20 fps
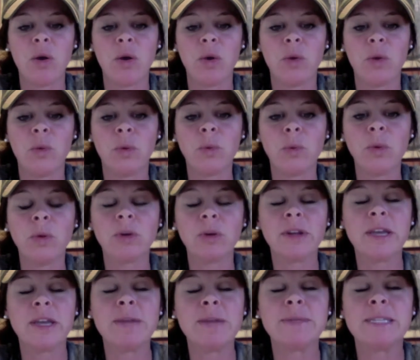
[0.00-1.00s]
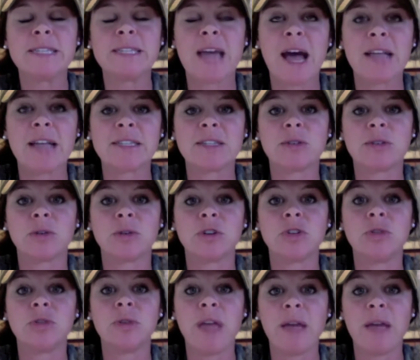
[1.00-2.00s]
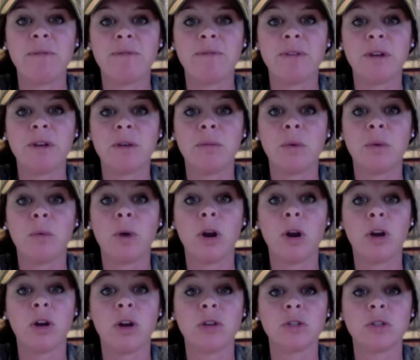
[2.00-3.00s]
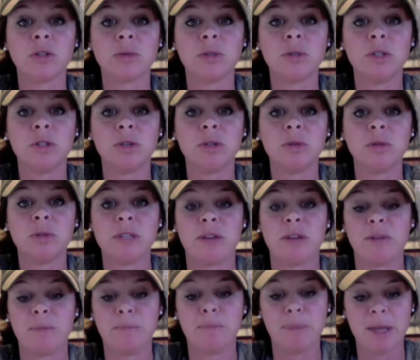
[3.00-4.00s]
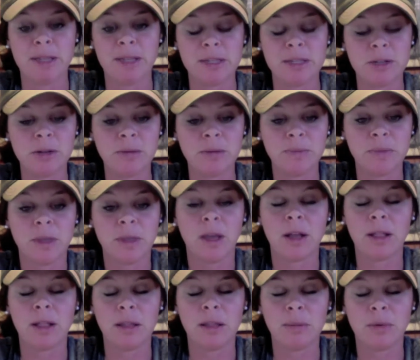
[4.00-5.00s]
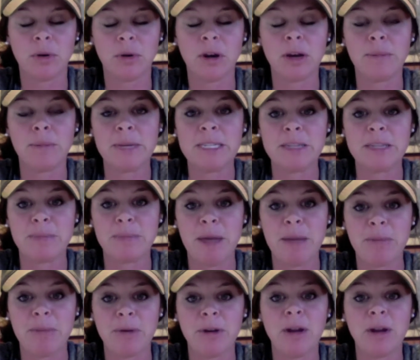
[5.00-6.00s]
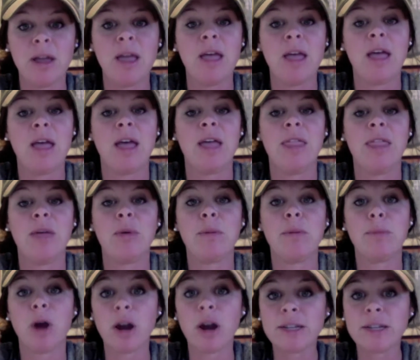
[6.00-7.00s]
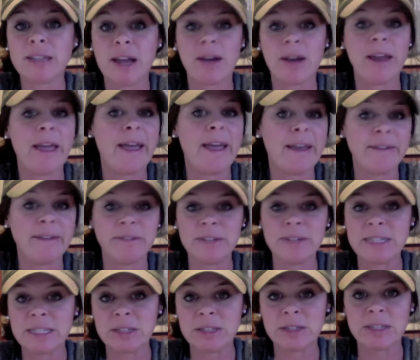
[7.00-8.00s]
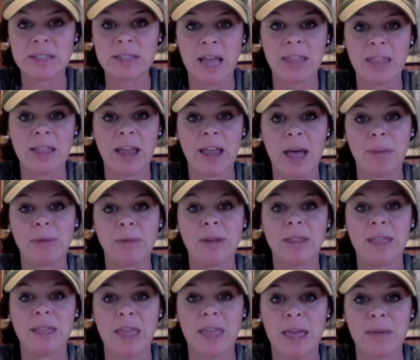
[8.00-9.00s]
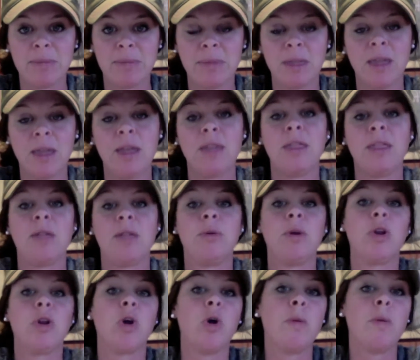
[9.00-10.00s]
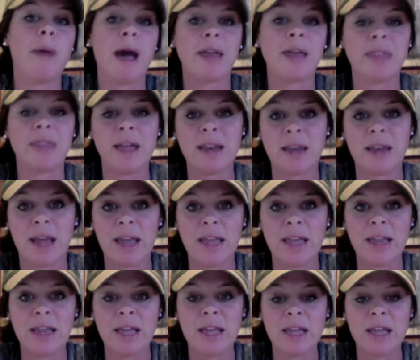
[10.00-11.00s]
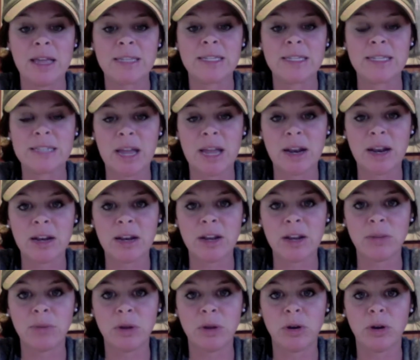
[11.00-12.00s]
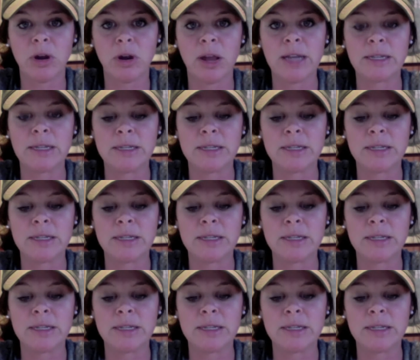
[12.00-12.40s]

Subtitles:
when we were to keep stats or to do game film, what our coaches would do was have a pencil, a clipboard, and a piece of paper, and they would mark down every single stat that happened in the game. Then they would go back that night, sit down at a computer, and